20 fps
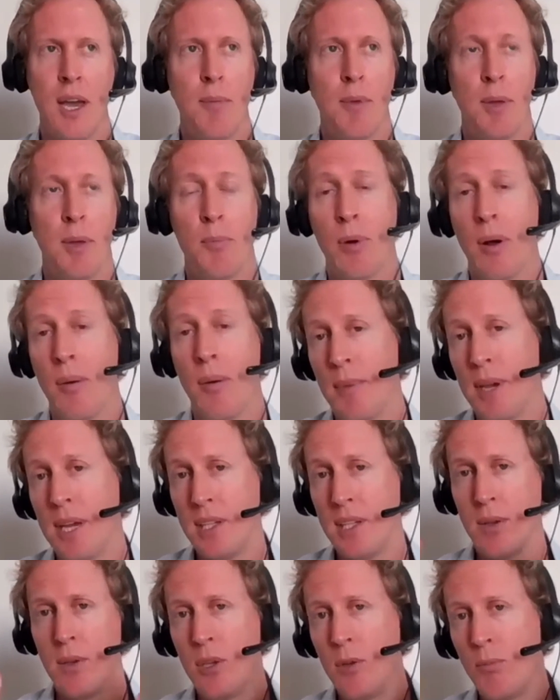But the problem
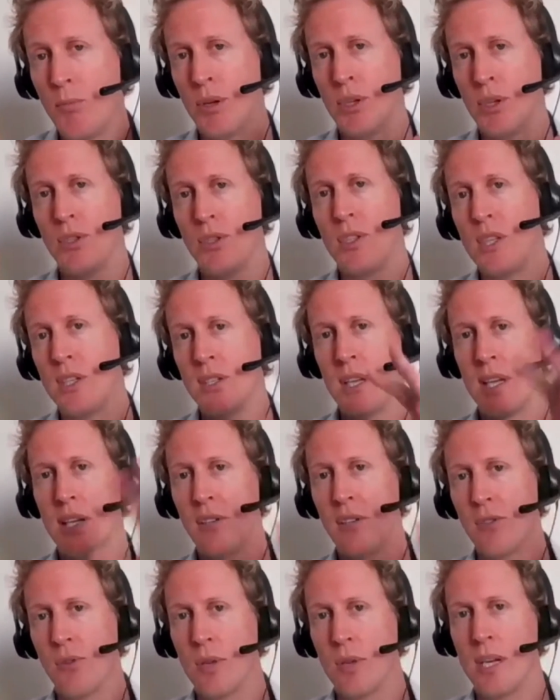is, when you push these
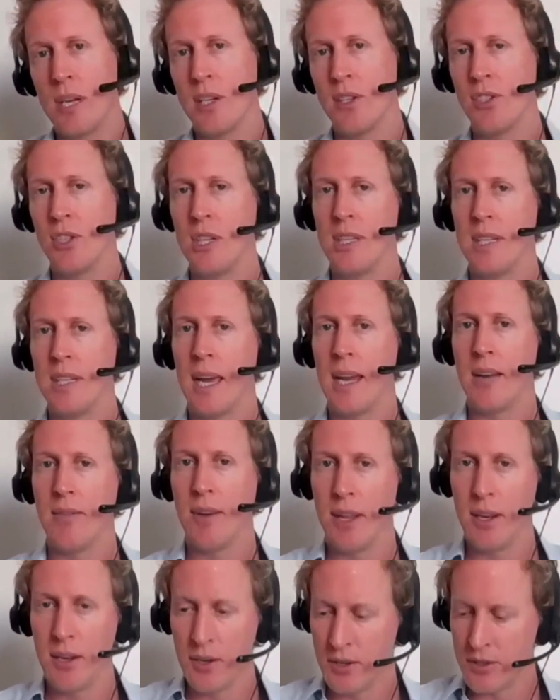things through ESG data
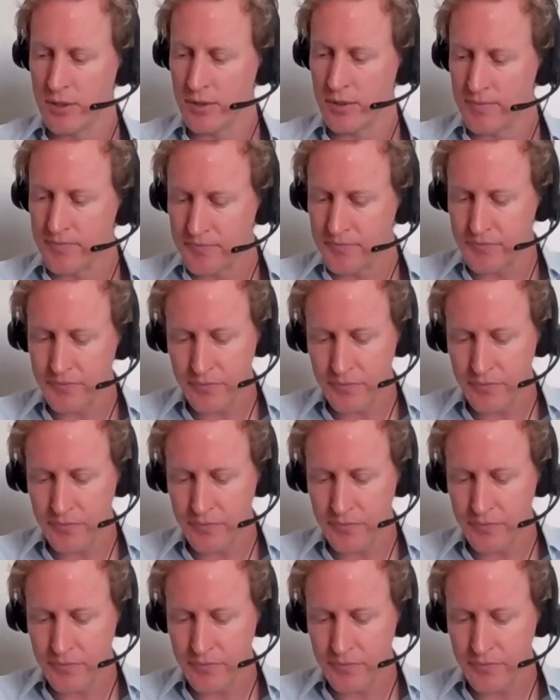vendors